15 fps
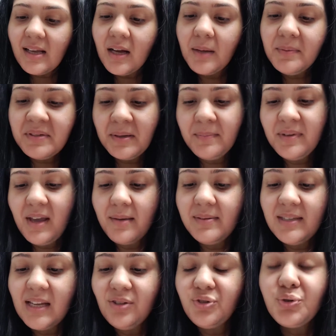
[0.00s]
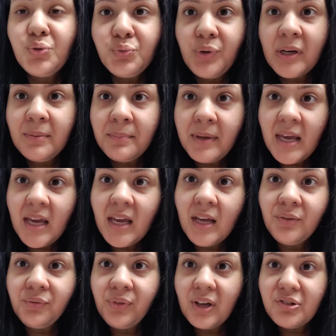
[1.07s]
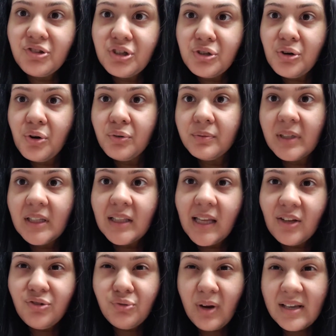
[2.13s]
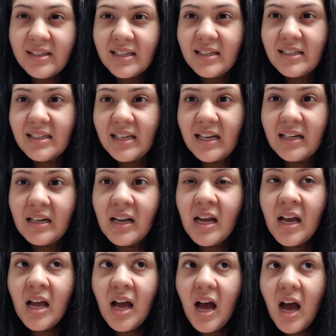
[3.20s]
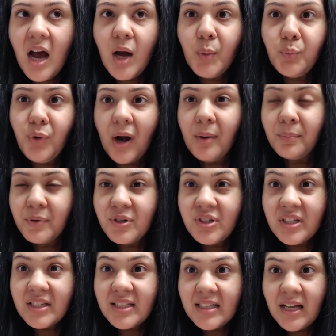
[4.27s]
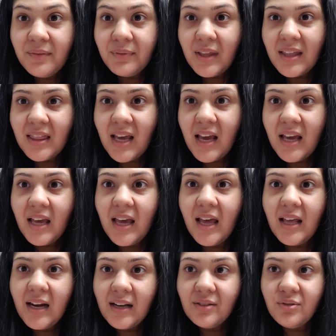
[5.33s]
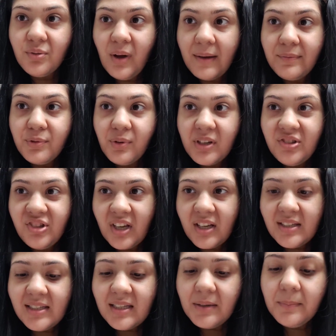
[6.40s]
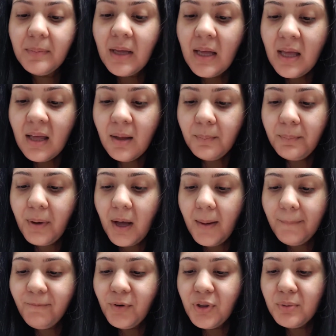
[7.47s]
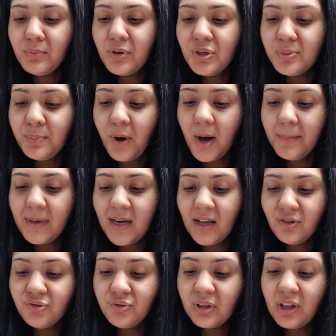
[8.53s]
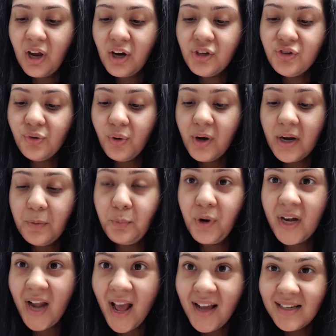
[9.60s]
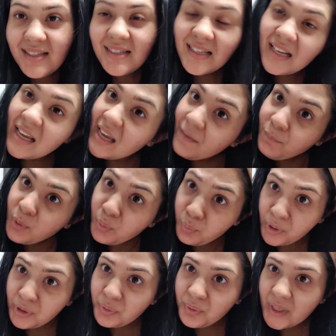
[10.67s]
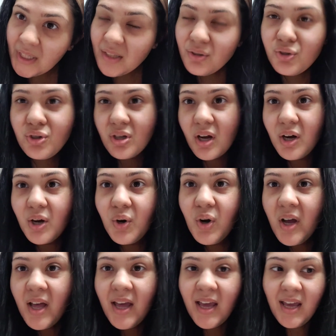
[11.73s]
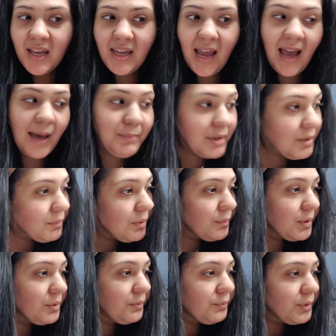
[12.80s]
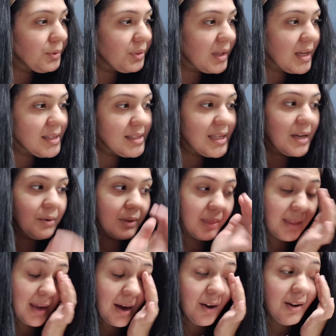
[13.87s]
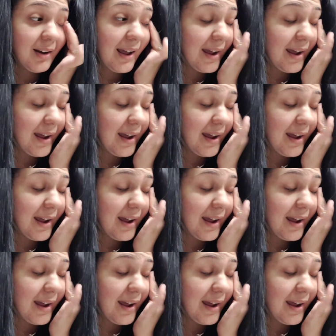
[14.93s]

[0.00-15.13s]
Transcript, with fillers: Um, sometimes they do run big in Fashion Nova, like dresses and um, rompers and stuff like that. And I do have to adjust them. But for the most part, I'm an extra large or a 1X, if you're wondering. So yeah, I'm going to review a few things here and there.